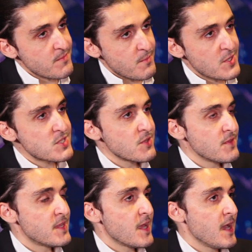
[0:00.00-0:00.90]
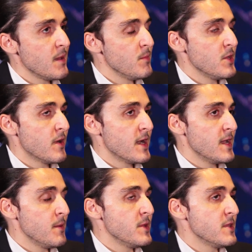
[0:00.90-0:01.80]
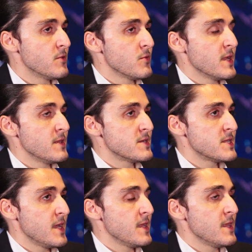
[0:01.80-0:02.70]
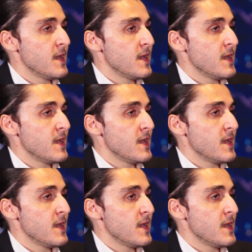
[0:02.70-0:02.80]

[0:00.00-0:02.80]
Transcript: most of the time you are limited to understand